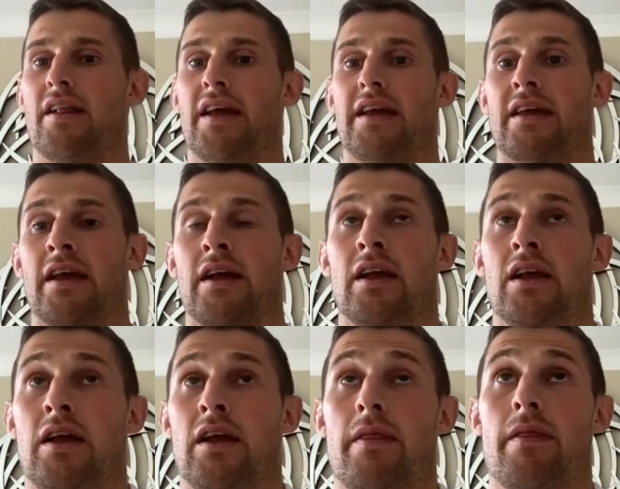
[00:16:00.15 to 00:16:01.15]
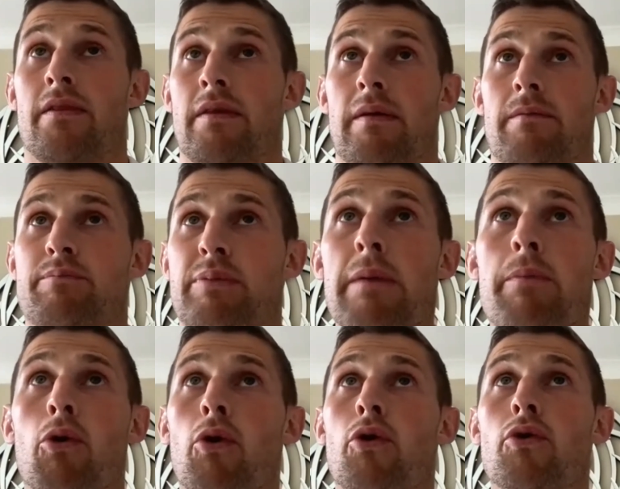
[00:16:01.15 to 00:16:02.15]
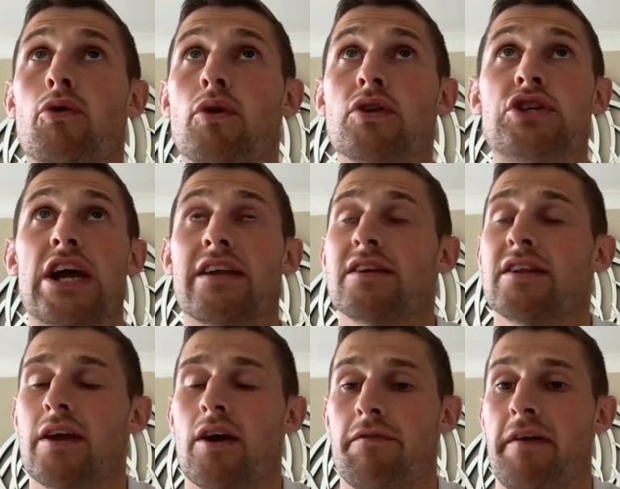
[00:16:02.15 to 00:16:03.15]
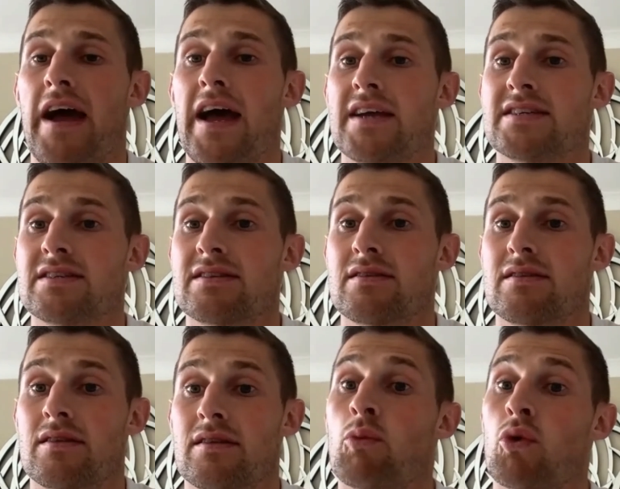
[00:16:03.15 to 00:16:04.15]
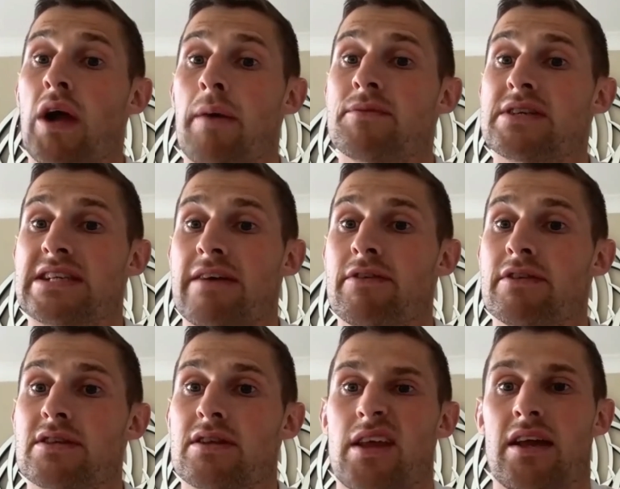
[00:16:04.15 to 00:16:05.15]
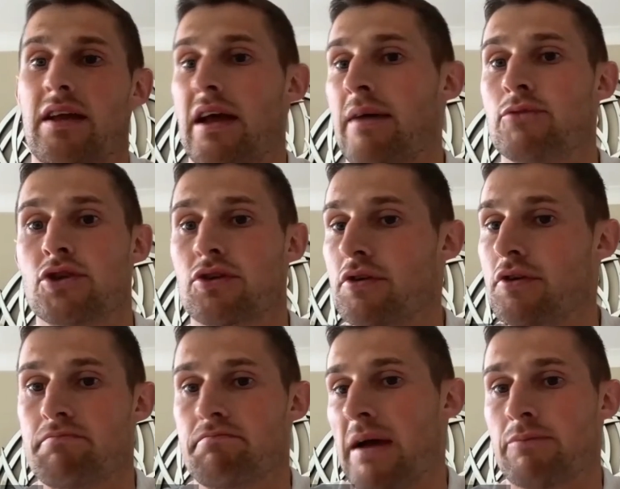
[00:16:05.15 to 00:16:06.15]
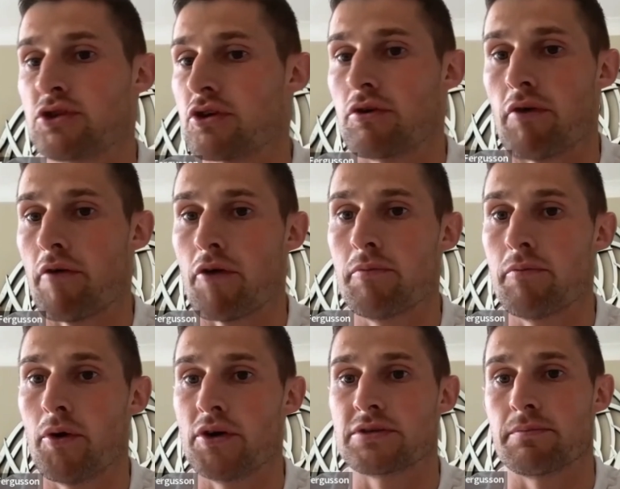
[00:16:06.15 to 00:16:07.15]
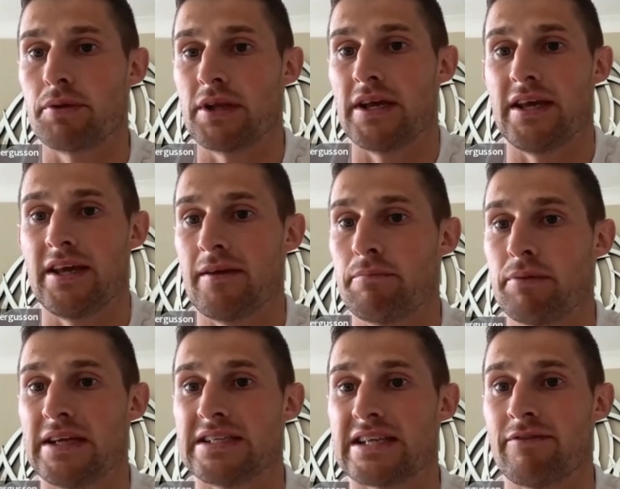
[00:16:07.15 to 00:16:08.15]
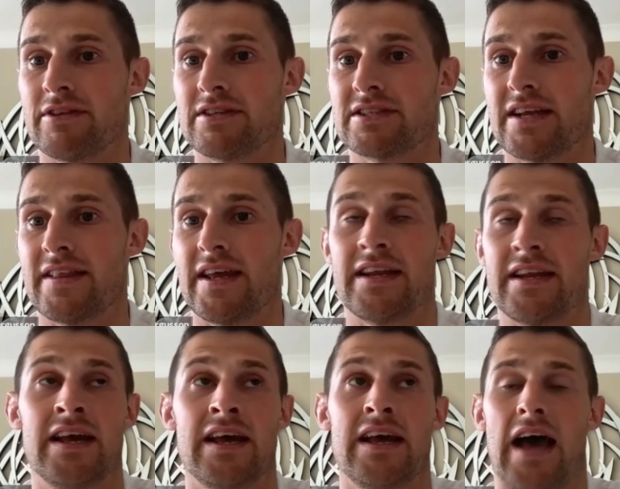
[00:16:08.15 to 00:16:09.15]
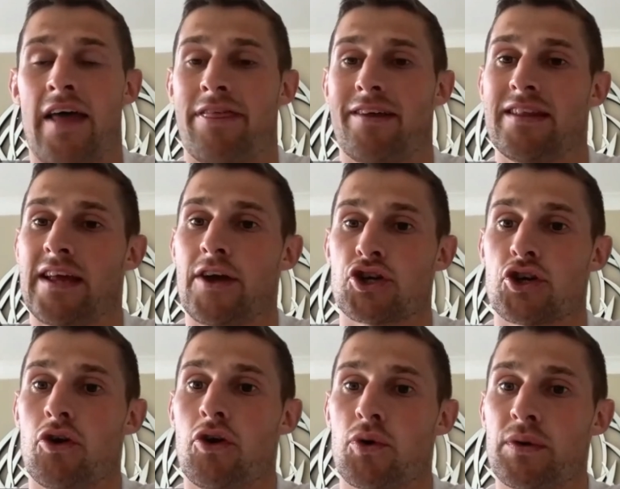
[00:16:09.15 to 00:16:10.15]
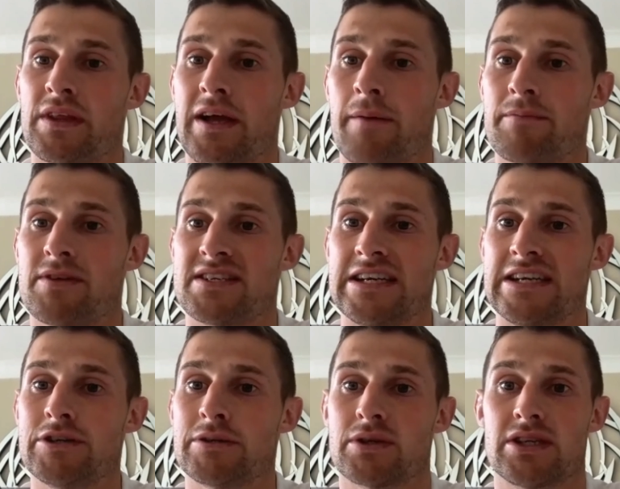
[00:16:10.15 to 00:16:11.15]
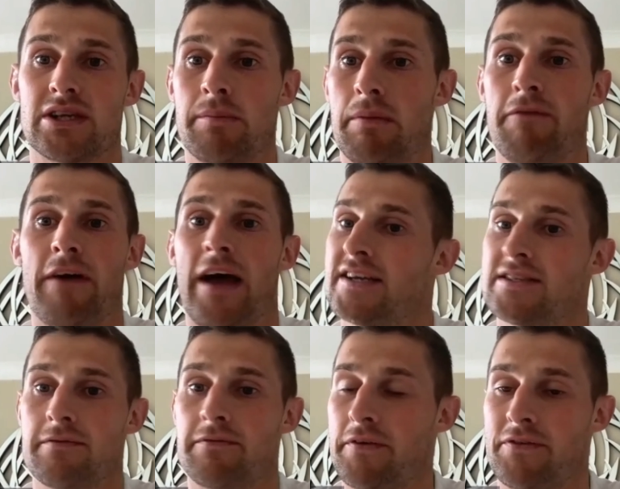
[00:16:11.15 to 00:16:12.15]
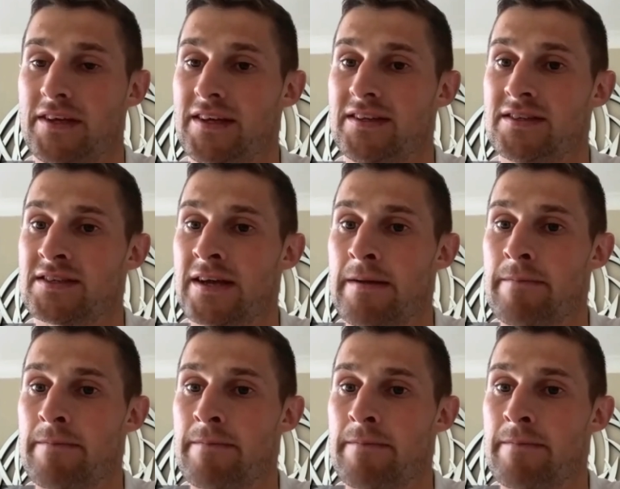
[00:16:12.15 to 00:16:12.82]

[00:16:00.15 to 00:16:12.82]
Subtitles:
Like, people who genuinely are fast will come to sevens and think, I'm just gonna run round boys and play sevens, and then I think they get a shock when they come to the series, because you can be fast in 15,